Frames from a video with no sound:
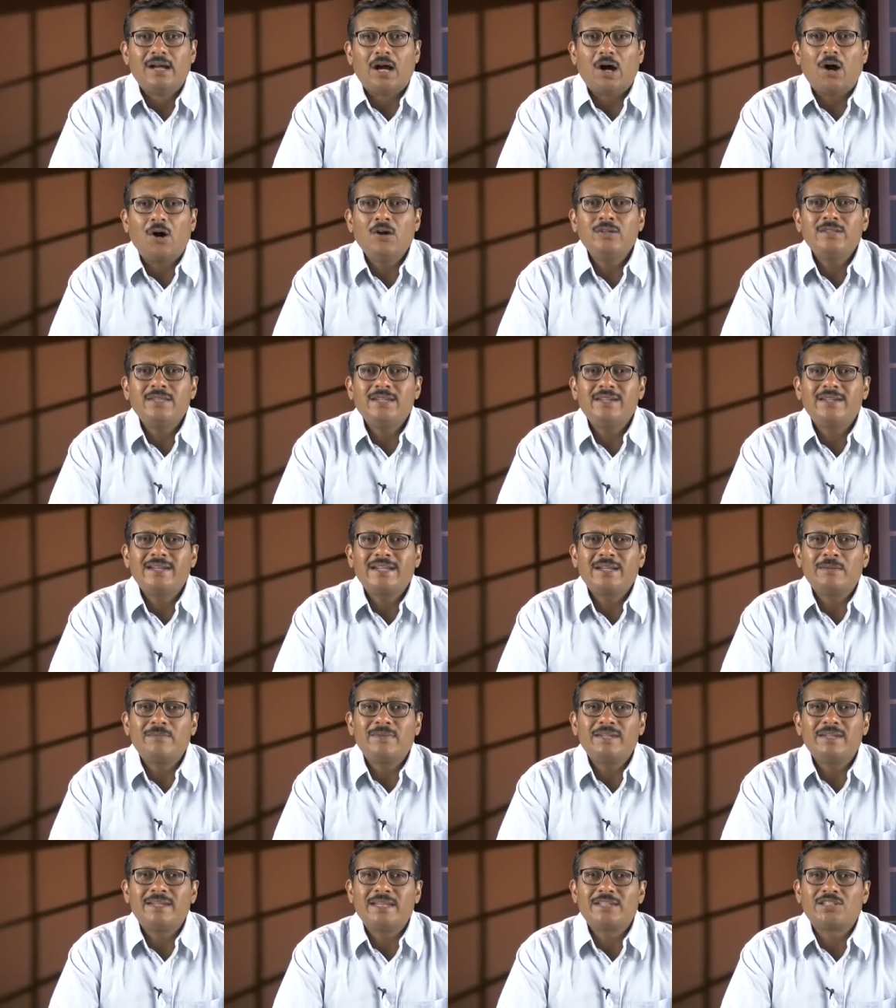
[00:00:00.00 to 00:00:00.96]
On the
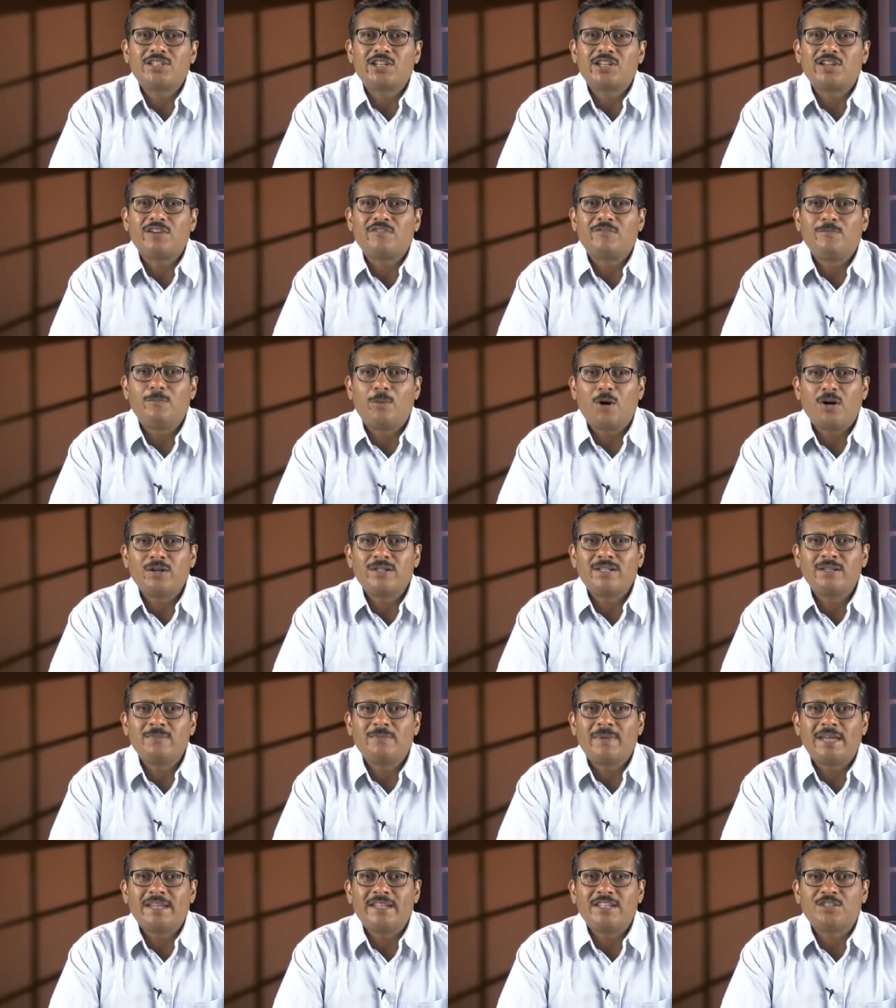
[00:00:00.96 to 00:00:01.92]
recommendation of
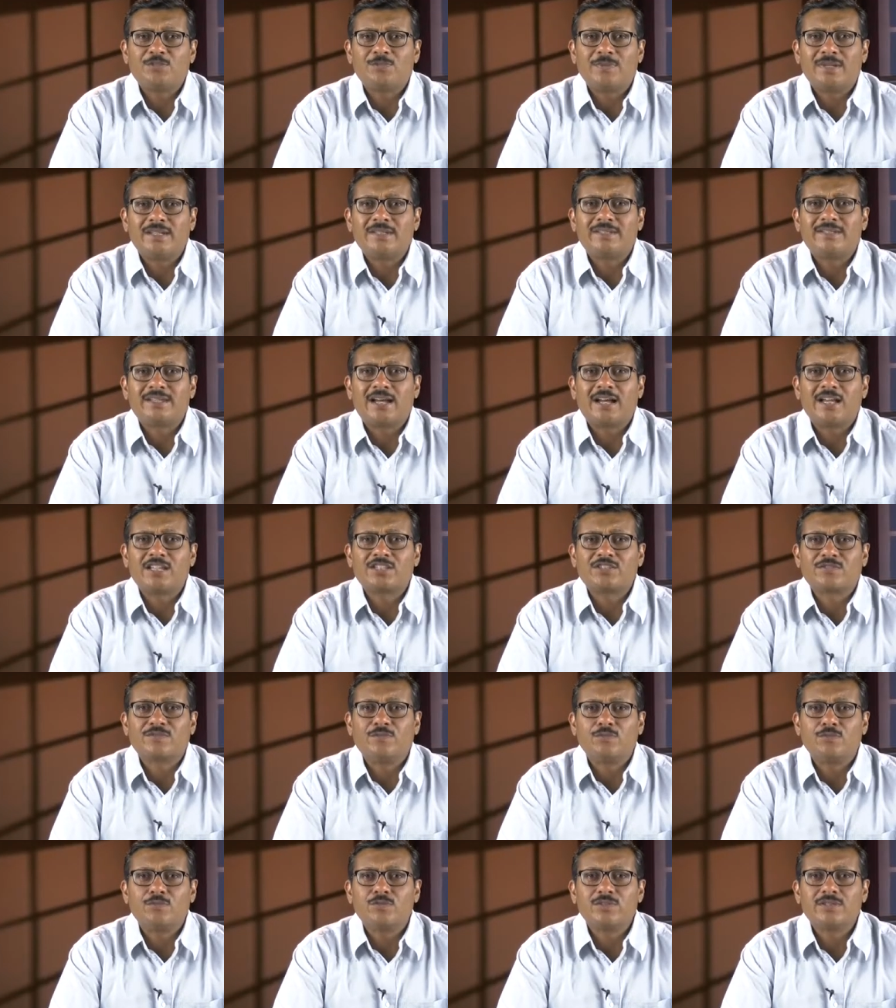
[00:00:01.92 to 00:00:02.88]
Border Management
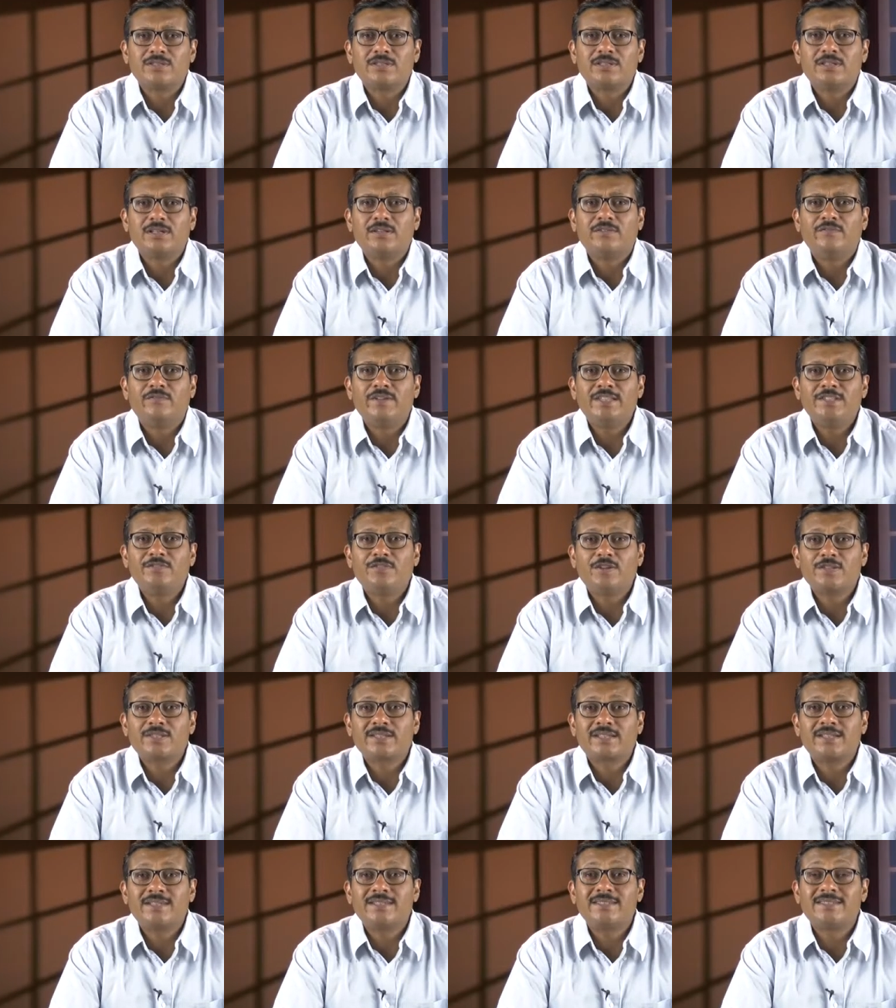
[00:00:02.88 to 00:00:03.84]
Task Force, which
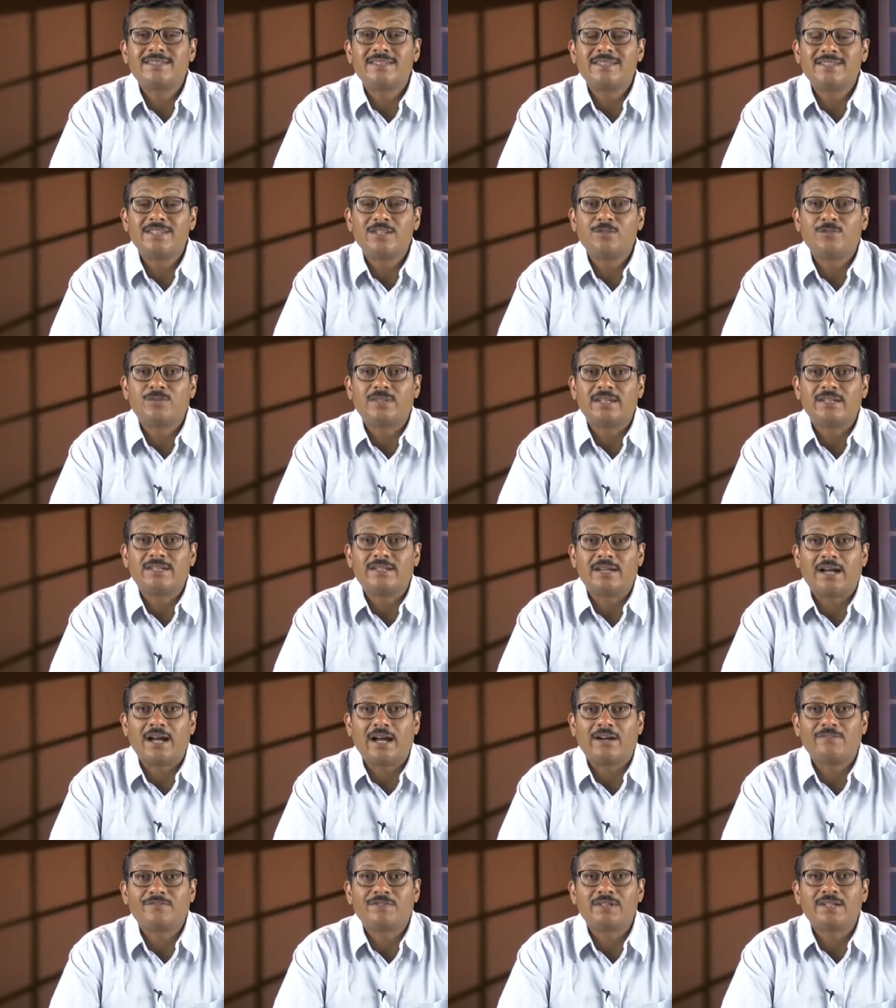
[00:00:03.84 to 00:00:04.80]
was constituted
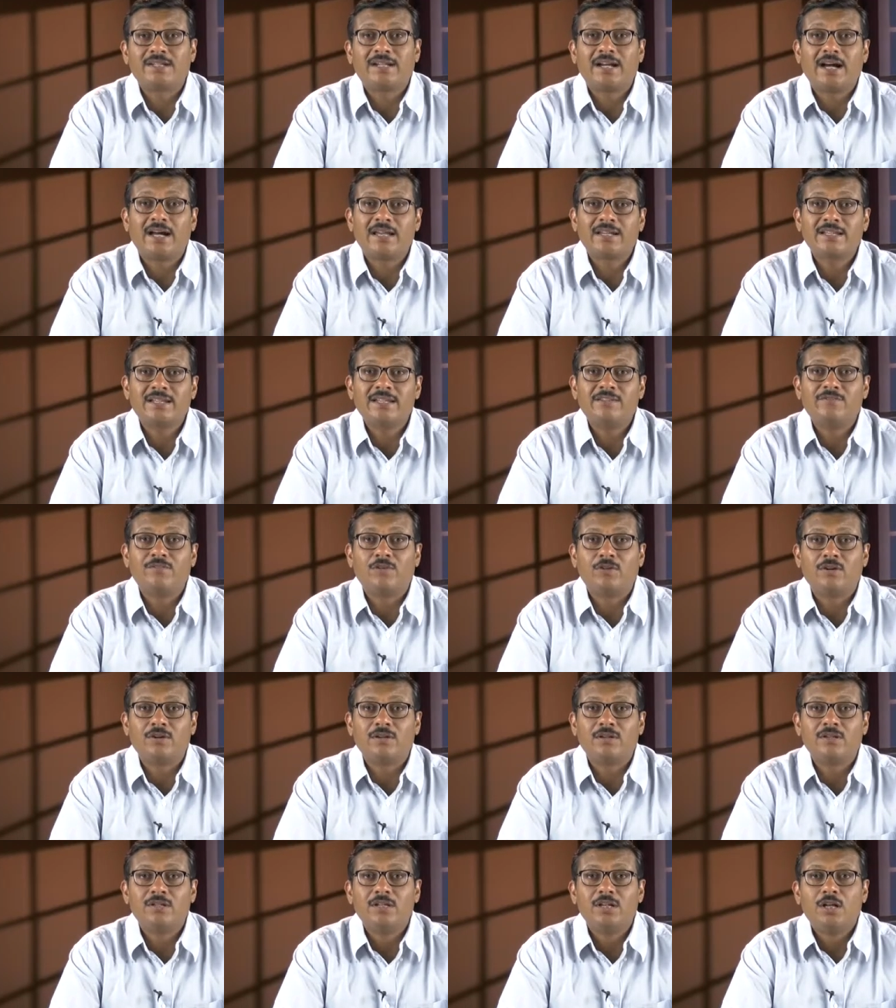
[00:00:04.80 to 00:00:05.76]
after Kargil
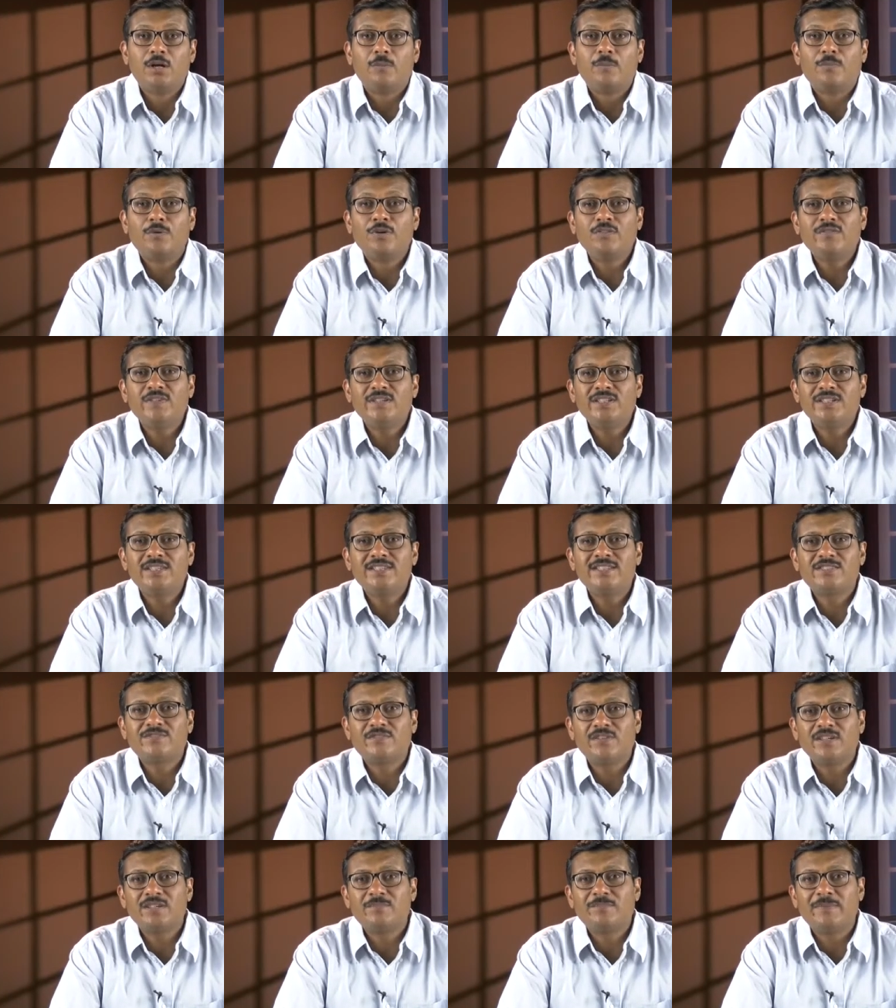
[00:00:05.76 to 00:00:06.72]
war,
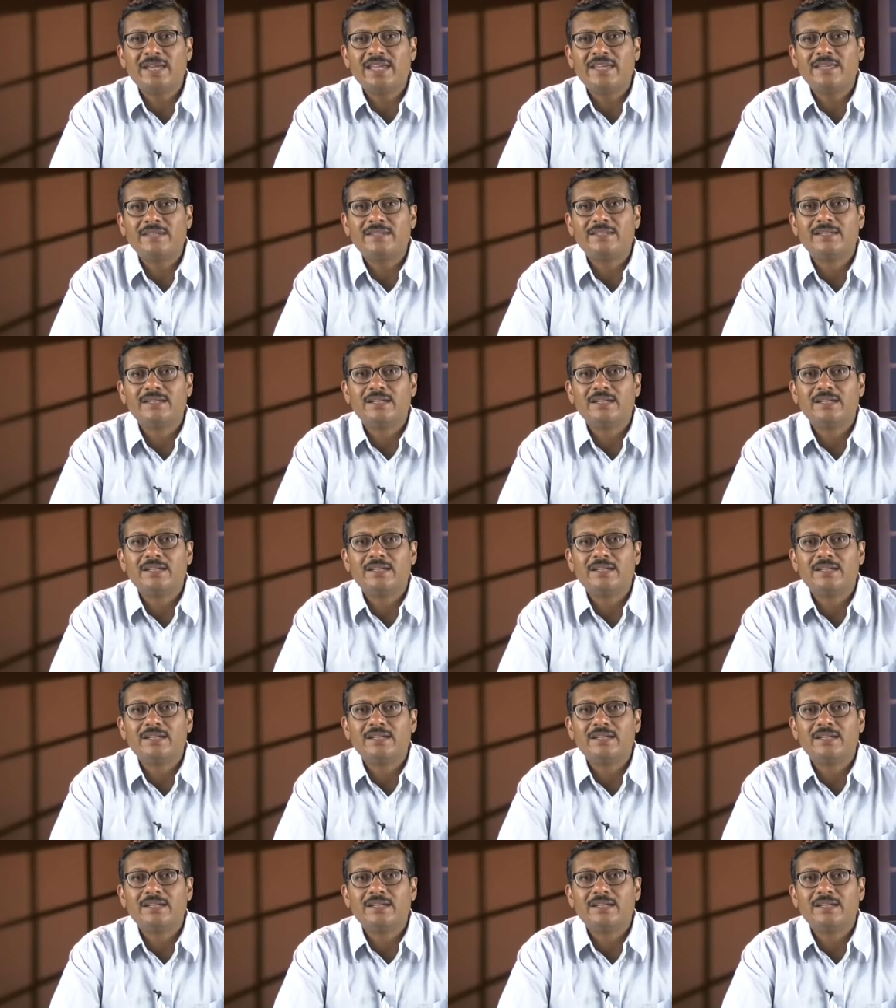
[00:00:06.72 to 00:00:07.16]
provisions were made